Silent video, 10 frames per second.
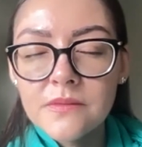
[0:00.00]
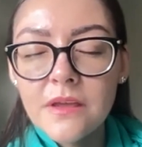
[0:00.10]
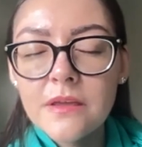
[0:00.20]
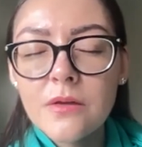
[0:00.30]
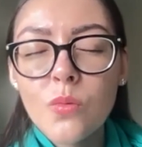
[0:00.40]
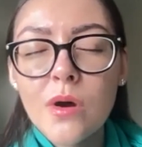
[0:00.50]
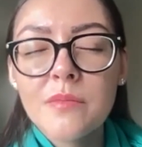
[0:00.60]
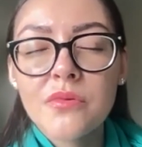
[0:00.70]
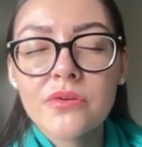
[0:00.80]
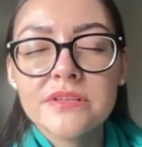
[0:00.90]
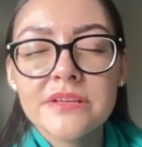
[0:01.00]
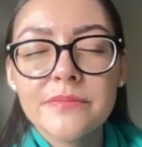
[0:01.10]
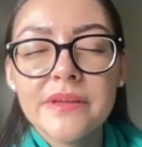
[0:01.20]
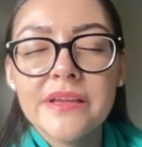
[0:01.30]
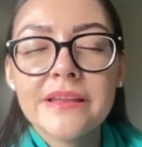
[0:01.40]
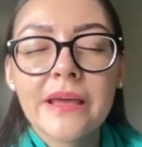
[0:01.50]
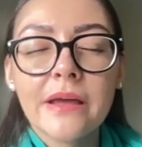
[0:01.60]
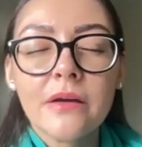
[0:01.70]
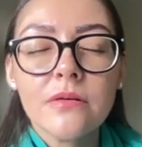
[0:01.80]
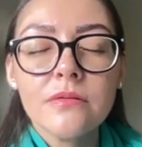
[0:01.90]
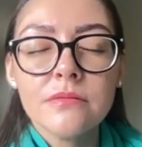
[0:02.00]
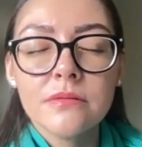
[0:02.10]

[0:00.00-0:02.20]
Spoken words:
Taking one more deep inhale